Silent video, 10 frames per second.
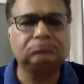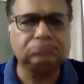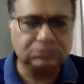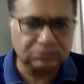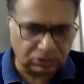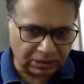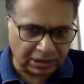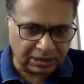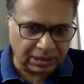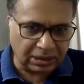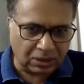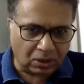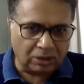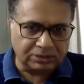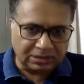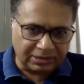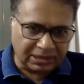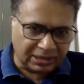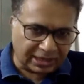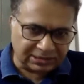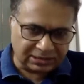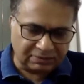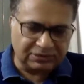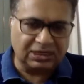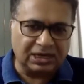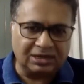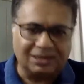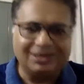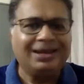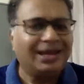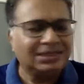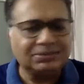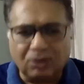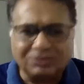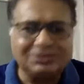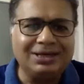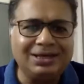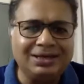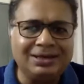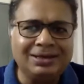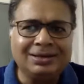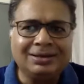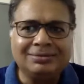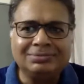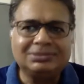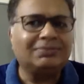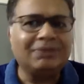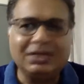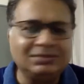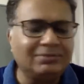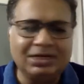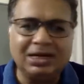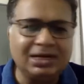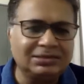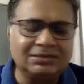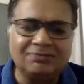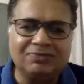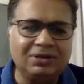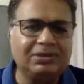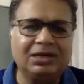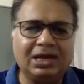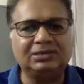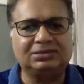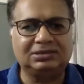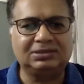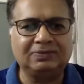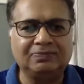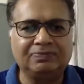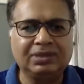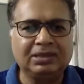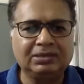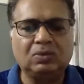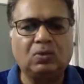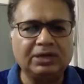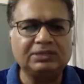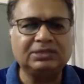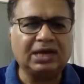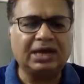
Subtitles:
society or some interaction which he had. It's mostly somebody is imitating some filmy dance. So what is the kind